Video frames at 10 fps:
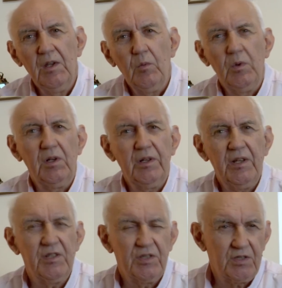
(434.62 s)
Well,
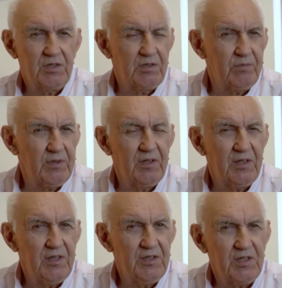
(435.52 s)
it's one of
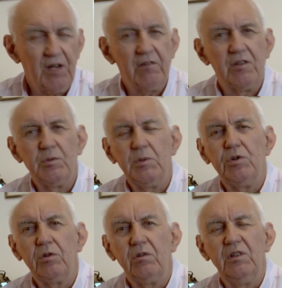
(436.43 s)
these areas
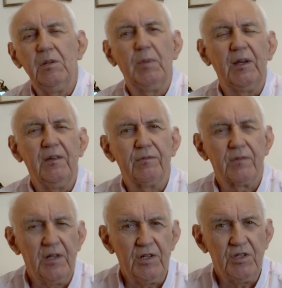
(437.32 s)
which you can debate
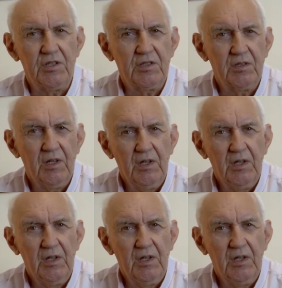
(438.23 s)
for ages.